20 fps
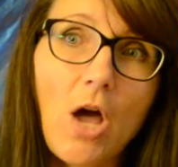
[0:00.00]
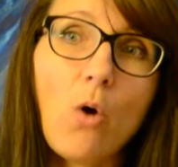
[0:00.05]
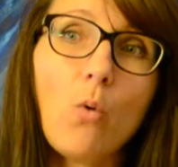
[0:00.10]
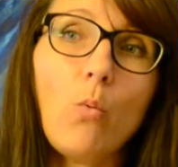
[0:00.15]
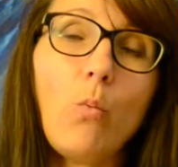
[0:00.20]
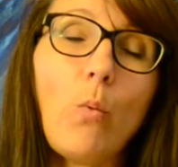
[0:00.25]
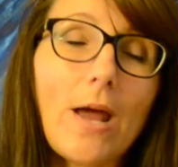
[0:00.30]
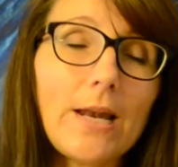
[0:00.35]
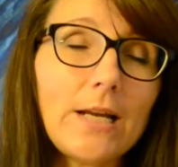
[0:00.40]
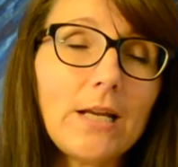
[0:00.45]

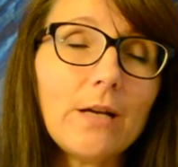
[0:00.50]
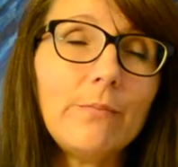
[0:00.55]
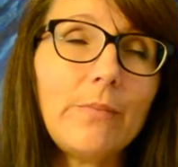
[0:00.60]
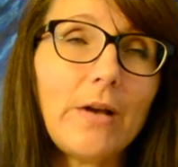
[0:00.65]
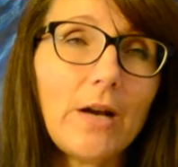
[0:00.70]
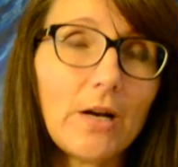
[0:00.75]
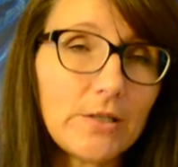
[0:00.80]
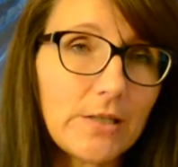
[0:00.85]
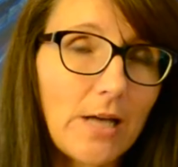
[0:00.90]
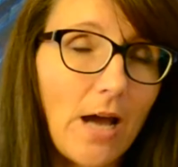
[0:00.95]
when
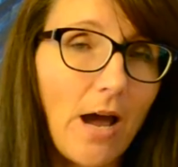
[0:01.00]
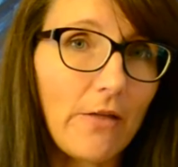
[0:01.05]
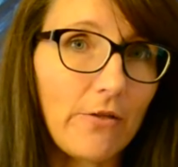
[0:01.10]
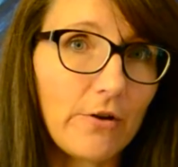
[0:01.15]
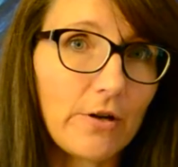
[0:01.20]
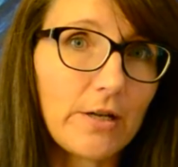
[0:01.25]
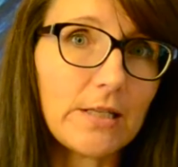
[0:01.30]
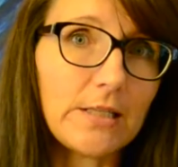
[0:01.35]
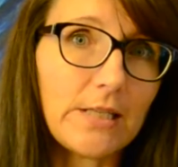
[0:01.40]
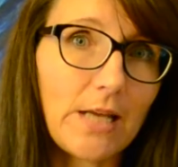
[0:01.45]
compared to other
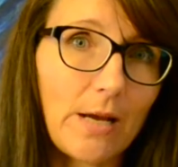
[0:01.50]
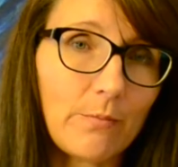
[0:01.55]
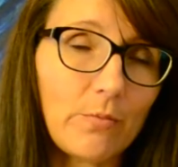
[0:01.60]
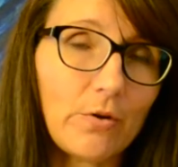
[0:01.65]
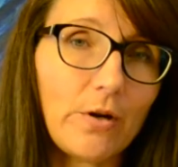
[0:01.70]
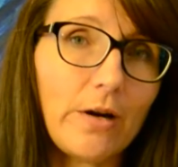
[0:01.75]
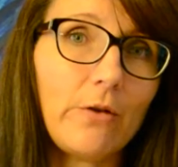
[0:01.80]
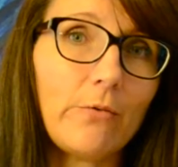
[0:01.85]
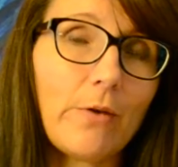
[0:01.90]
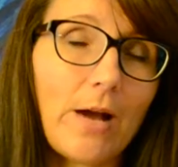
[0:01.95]

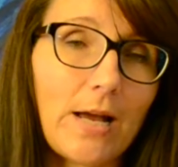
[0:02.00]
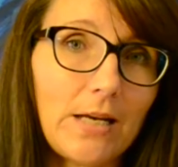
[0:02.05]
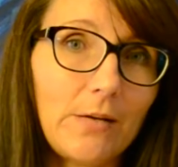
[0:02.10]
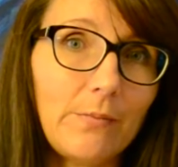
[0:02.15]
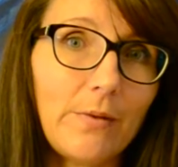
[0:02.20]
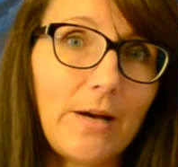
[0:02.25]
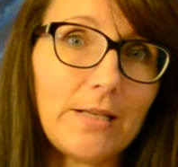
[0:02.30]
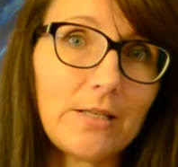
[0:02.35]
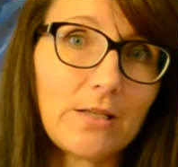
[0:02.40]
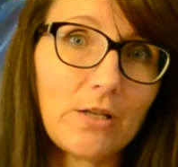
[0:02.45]
contemporary
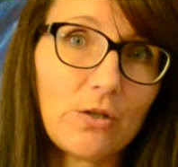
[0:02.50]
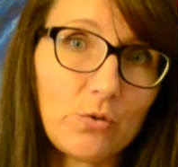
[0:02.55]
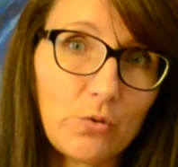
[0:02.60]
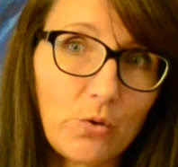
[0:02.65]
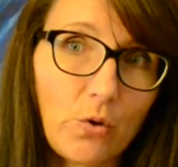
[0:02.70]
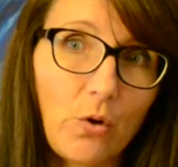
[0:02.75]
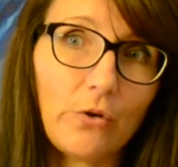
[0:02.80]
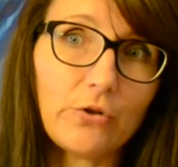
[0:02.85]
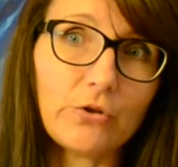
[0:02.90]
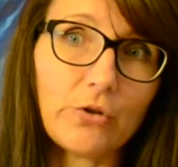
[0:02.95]
randomized
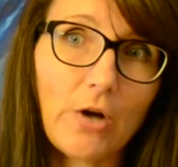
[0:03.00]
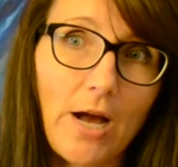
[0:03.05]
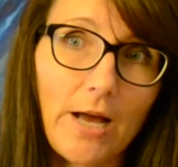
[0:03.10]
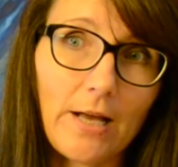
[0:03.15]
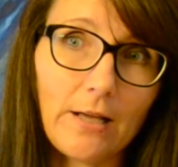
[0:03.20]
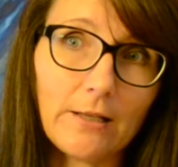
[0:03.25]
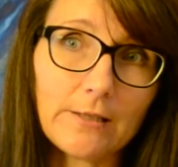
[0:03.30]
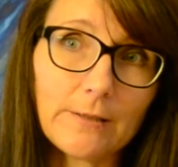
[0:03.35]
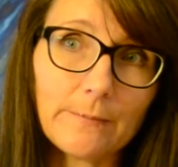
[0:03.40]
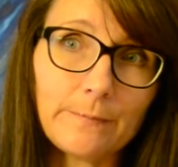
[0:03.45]
controlled
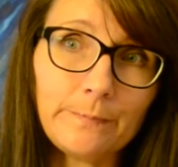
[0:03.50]
trials.